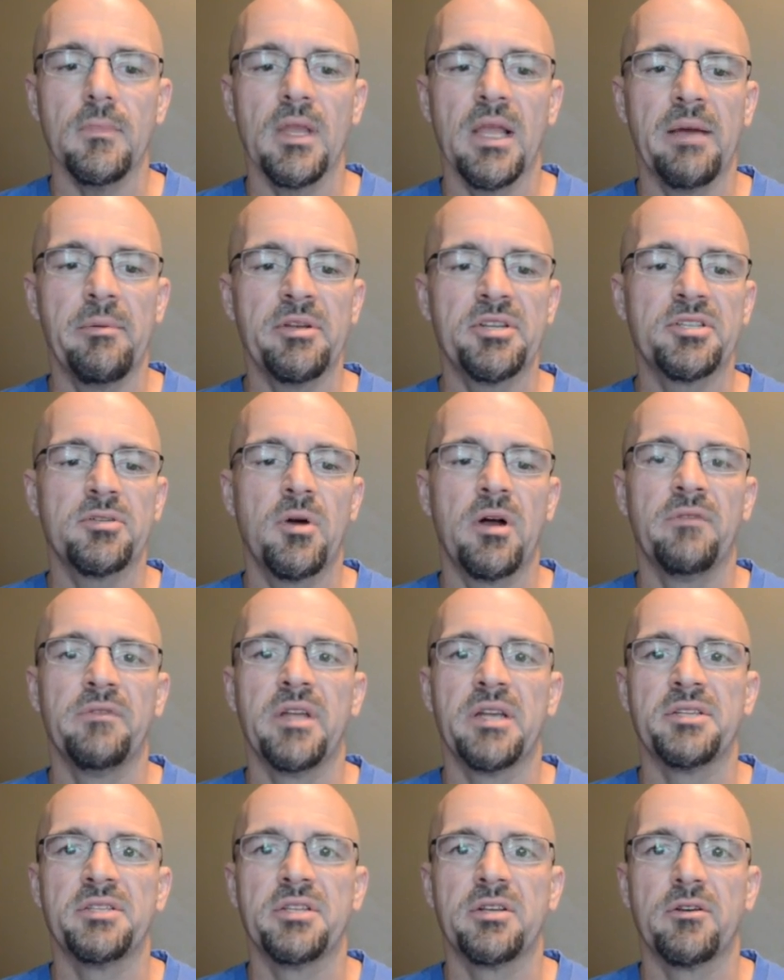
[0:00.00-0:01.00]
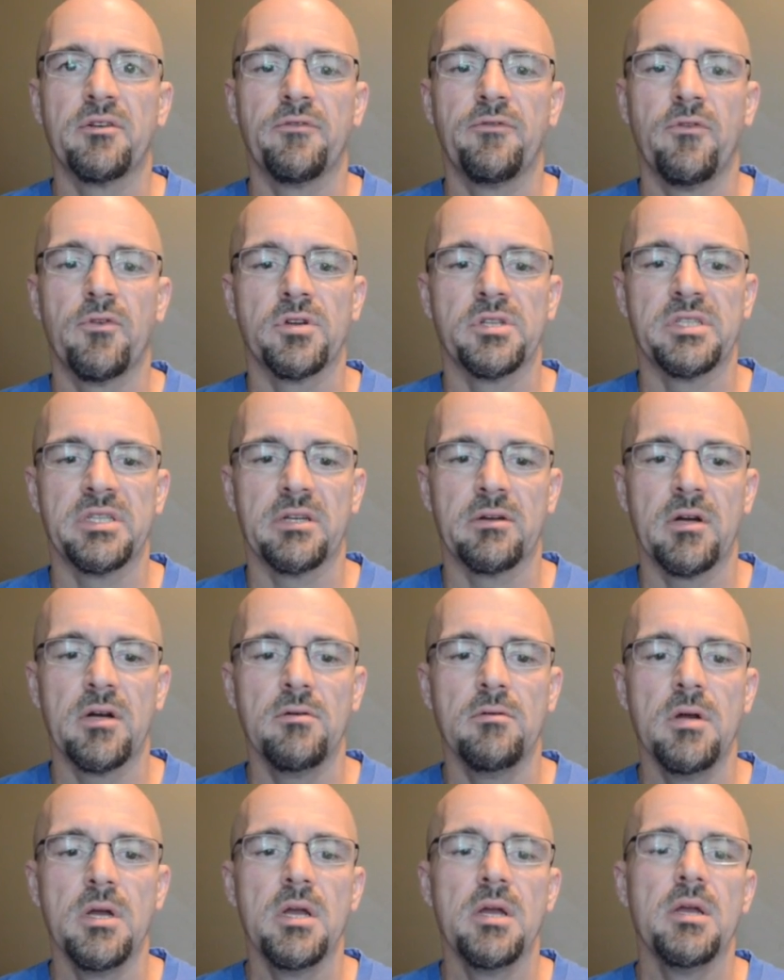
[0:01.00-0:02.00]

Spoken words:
MS-12-040,